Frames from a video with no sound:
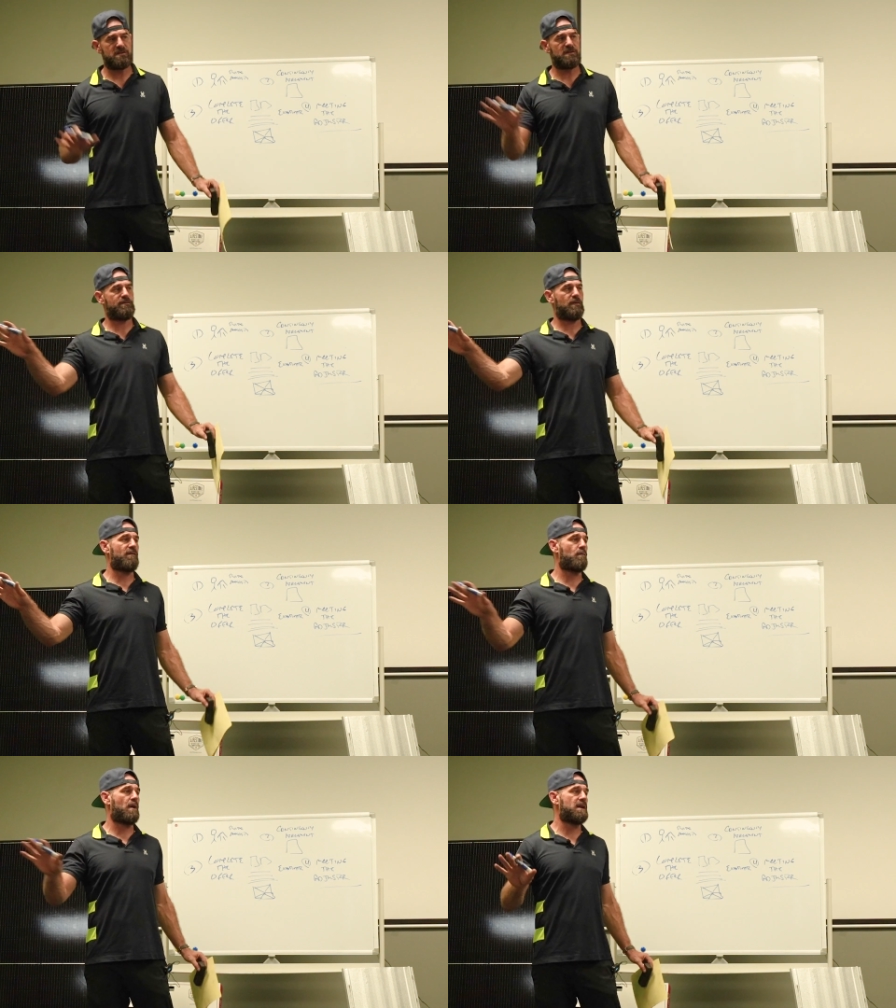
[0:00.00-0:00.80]
This is for
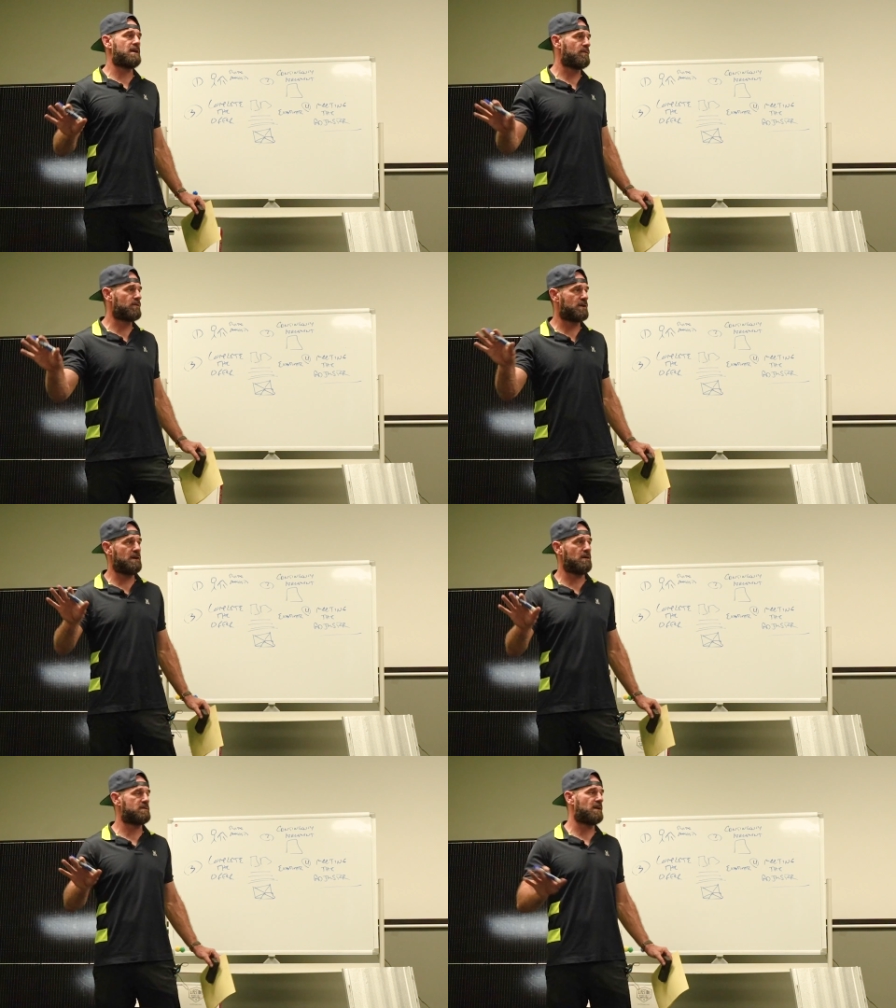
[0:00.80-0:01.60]
everybody over
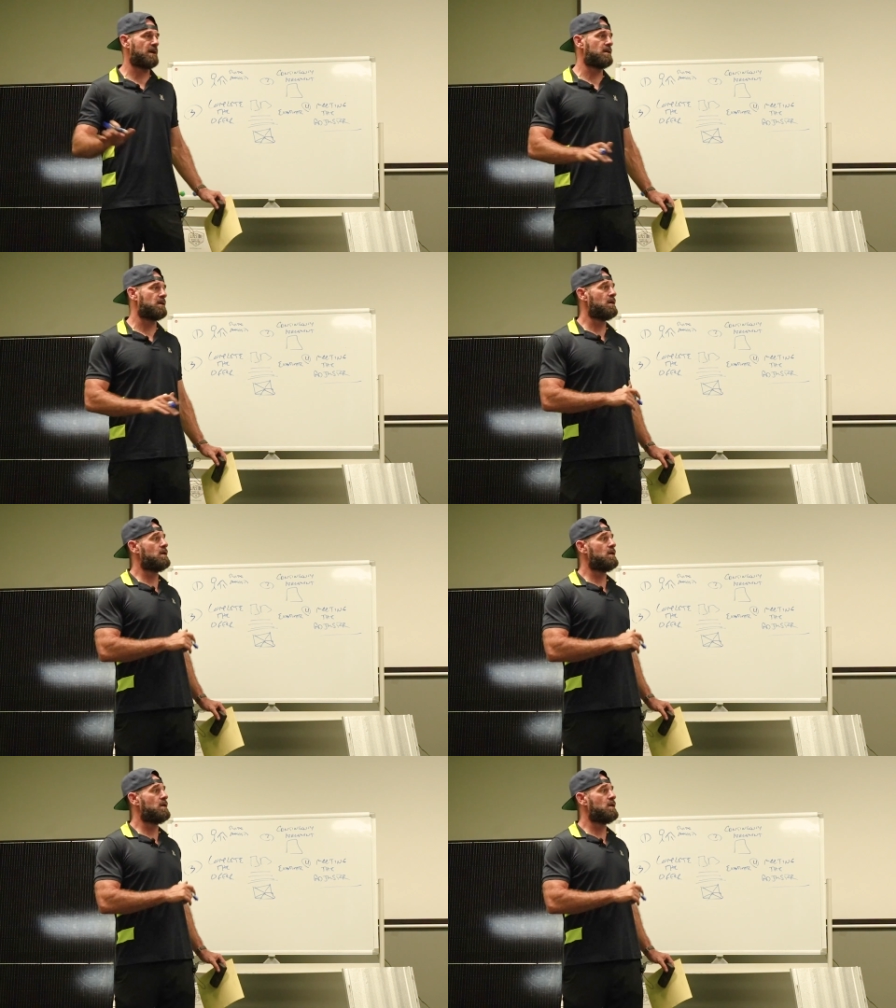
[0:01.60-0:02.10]
here. It's like,